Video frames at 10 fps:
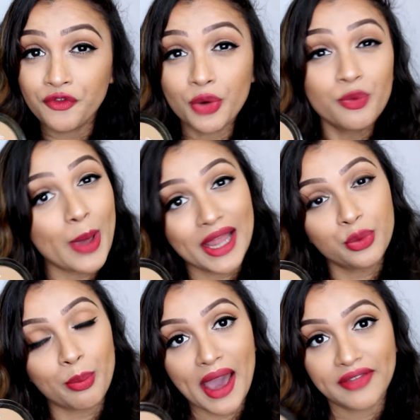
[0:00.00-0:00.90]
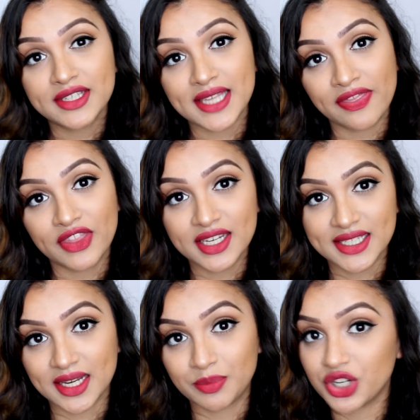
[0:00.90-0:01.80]
from where to buy this in the
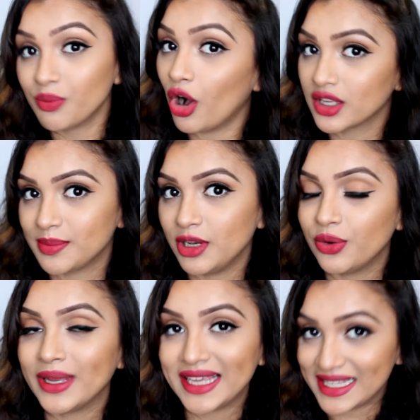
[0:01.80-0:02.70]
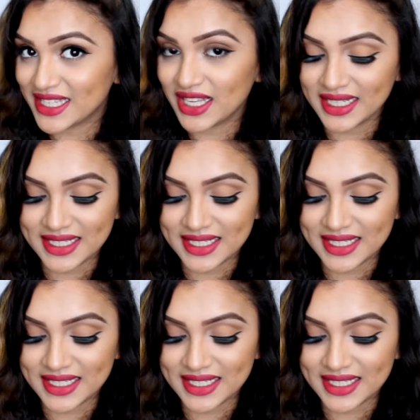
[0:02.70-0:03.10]
description box below in case you are